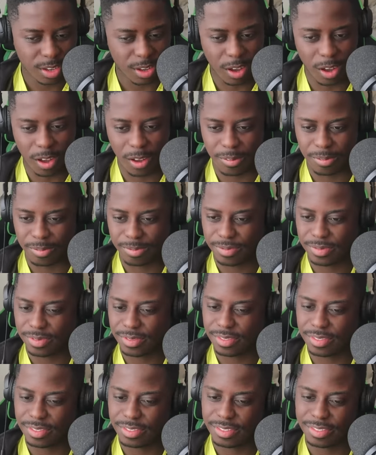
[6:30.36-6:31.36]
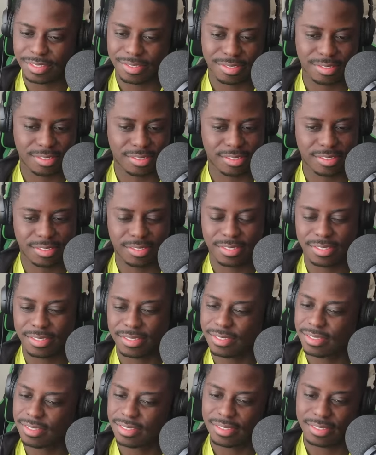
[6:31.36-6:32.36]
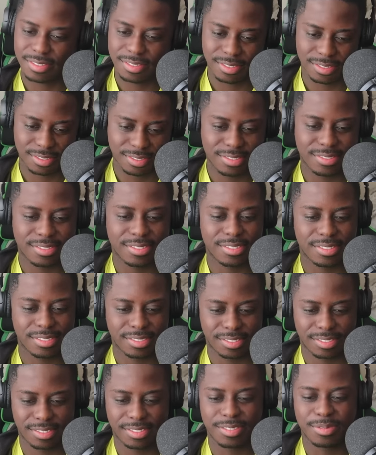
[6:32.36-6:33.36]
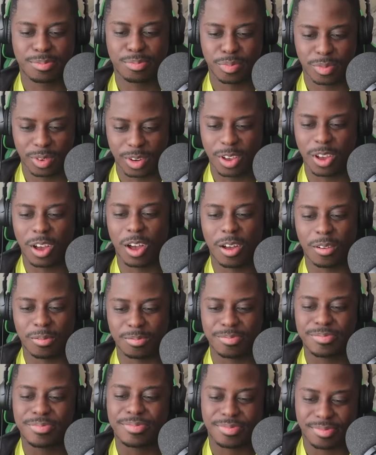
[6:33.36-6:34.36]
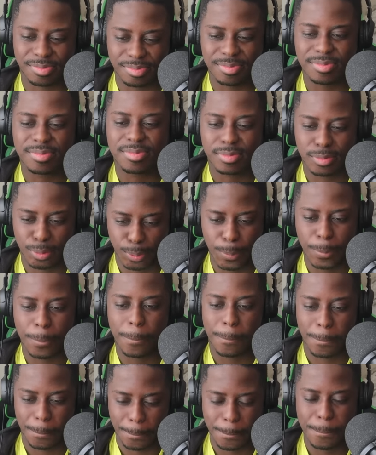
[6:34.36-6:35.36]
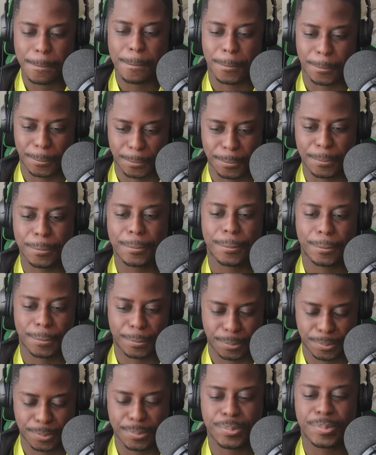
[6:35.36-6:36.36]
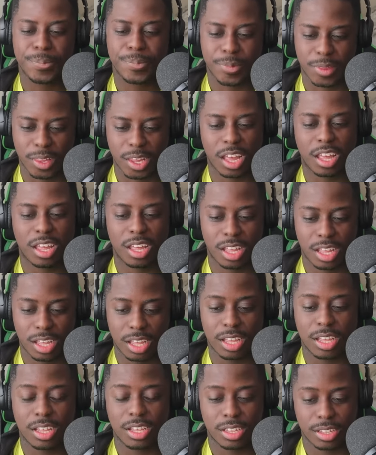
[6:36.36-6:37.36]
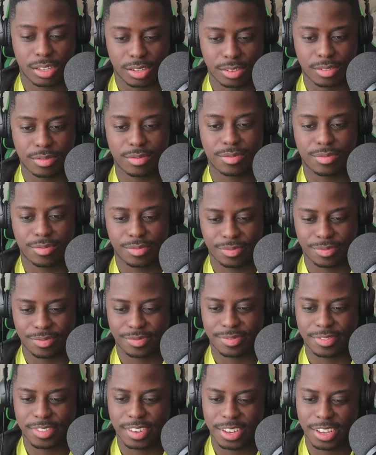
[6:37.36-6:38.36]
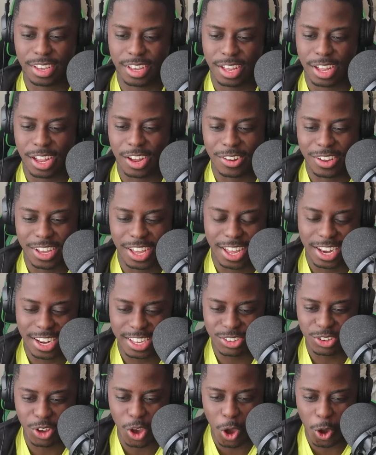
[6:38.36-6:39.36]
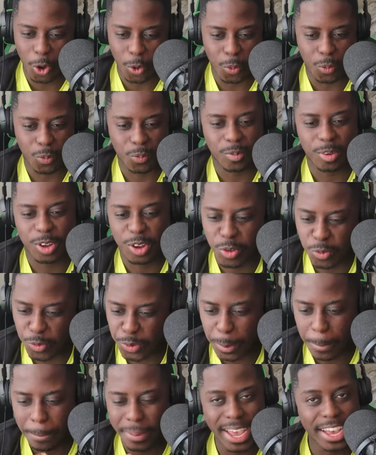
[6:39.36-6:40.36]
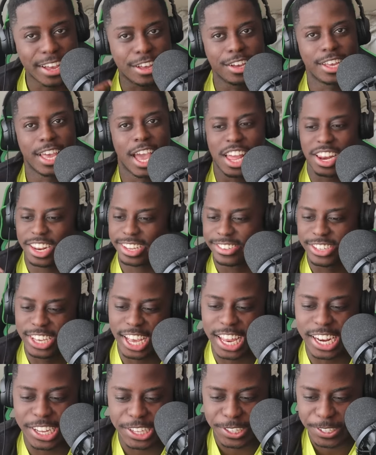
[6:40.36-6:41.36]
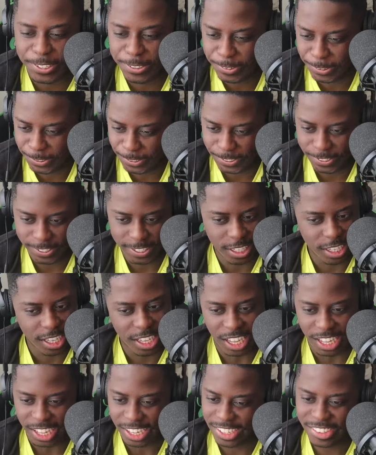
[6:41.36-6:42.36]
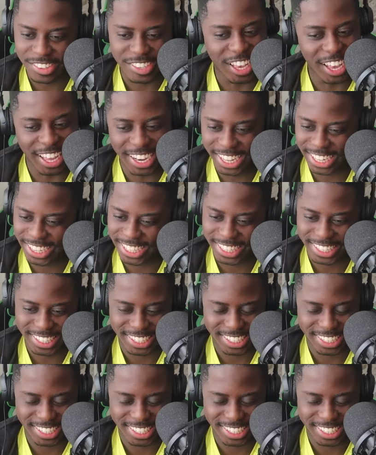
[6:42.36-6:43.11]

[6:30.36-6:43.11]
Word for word: Gone. The torchbearers take the lead. Gone. And there was pressure on Diamantakos. Sense today and his defending. Yeah, okay, let's go. We are back again. Let's get it. Let's get it.